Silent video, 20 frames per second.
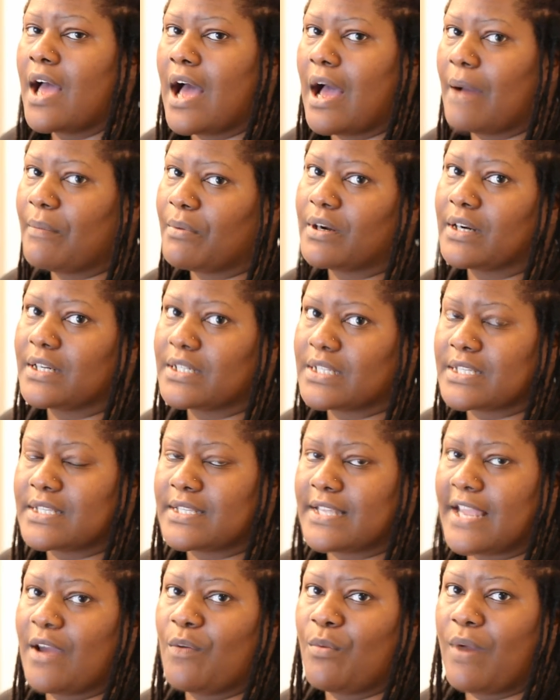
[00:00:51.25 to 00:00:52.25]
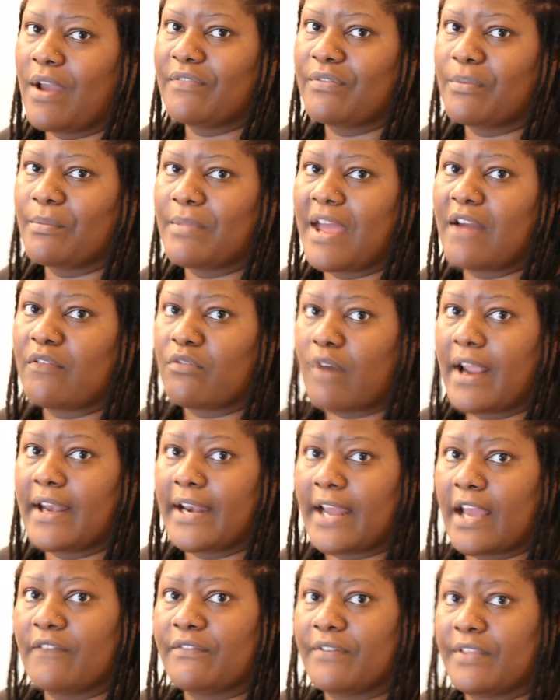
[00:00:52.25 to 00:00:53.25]
I'm going to just stay away from that
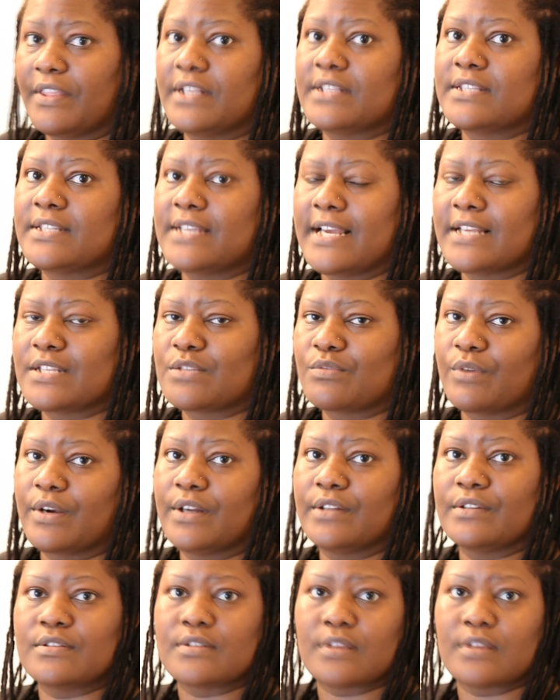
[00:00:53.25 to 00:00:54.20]
right now for this test run.